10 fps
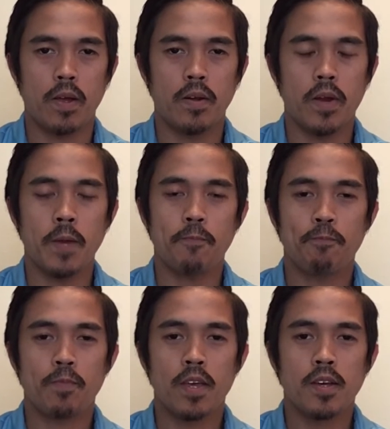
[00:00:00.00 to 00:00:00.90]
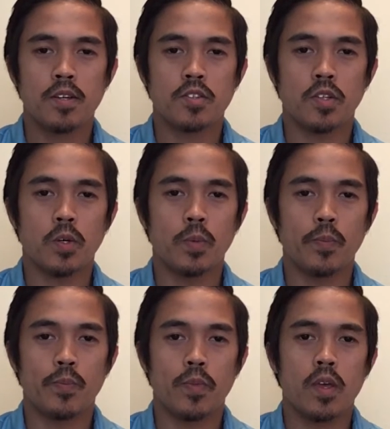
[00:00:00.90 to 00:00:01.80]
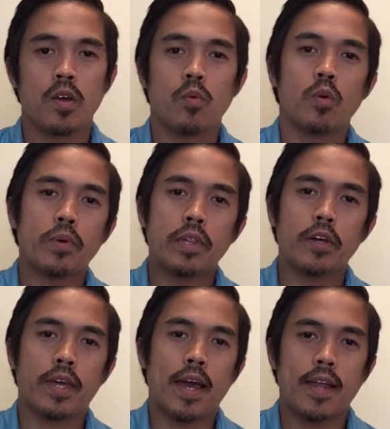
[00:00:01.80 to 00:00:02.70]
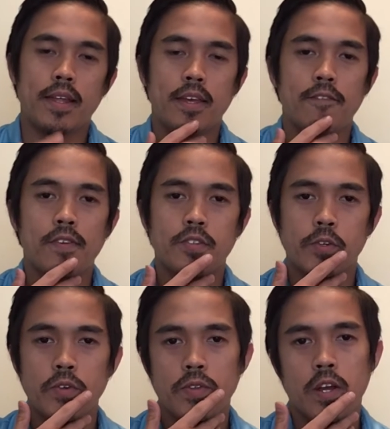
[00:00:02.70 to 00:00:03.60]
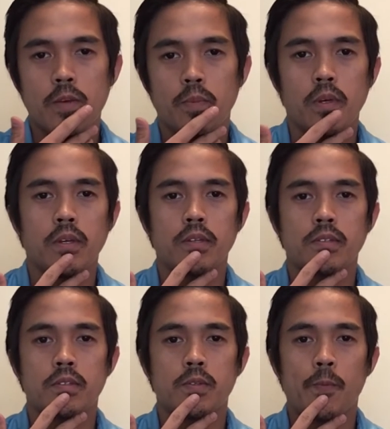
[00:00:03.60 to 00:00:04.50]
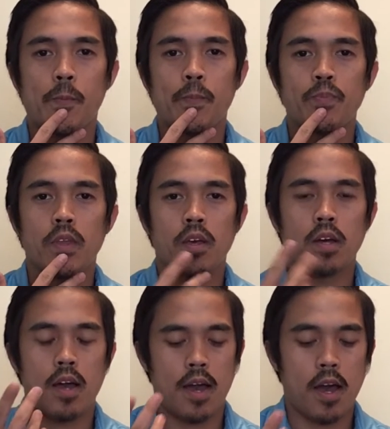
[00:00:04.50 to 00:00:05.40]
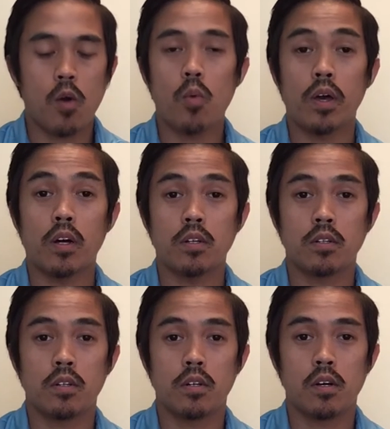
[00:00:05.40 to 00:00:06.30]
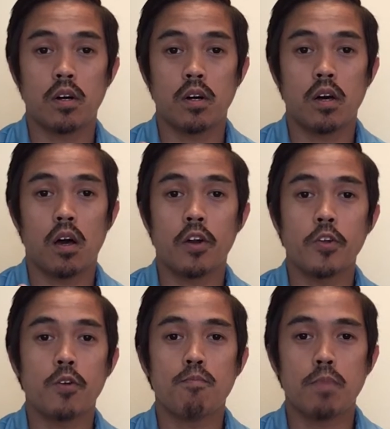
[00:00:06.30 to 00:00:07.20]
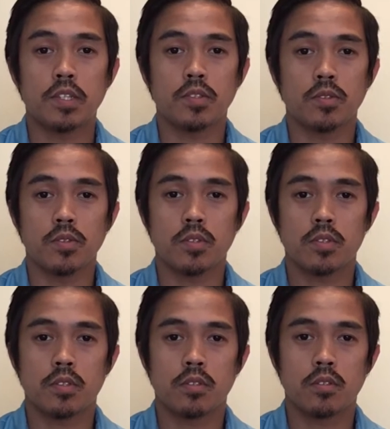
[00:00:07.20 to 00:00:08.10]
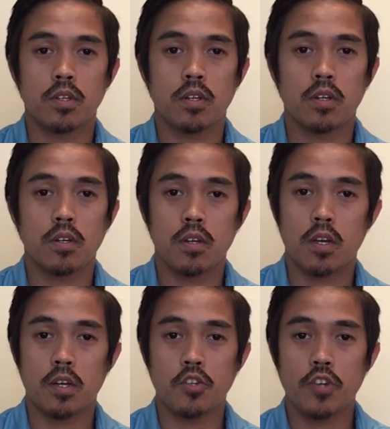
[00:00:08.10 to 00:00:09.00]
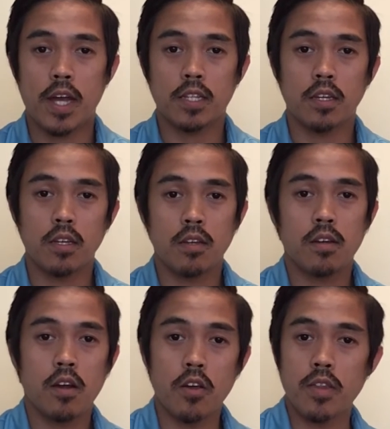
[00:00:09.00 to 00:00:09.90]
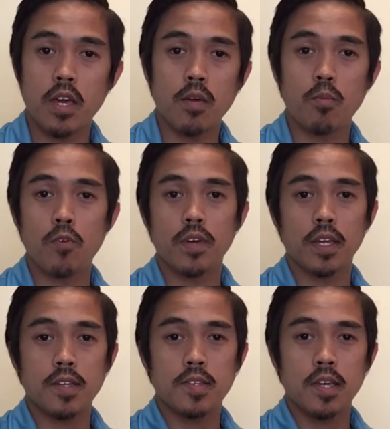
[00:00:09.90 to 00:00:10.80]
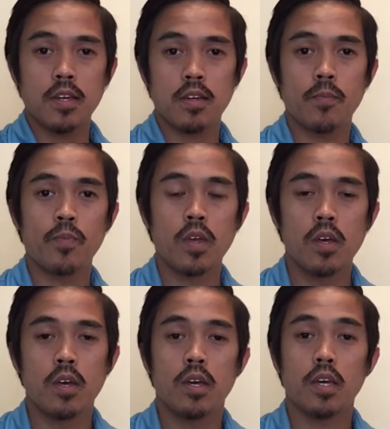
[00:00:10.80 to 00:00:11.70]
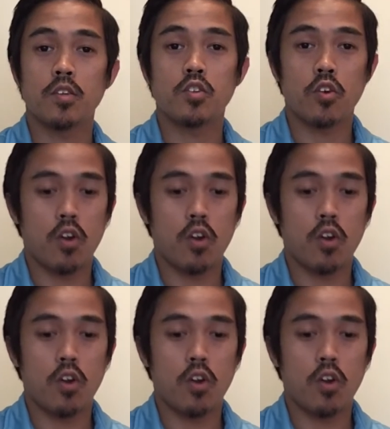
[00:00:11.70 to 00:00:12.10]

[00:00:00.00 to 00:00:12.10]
right? So what we look at in physical therapy is how well are your muscles contracting? Are they moving in sync? Is your